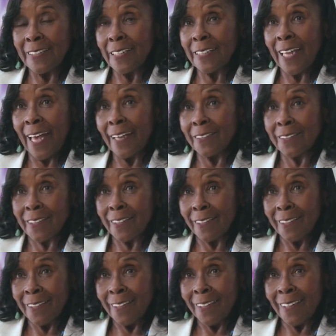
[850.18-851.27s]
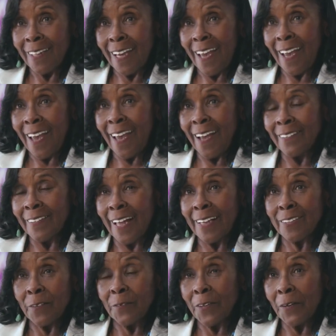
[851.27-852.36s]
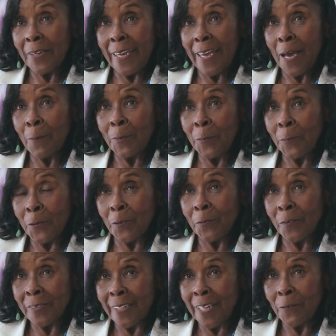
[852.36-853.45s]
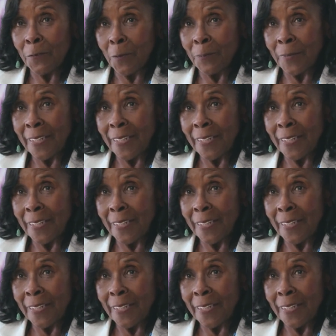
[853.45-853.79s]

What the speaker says: I just ask. And that's a very happy, beautiful day for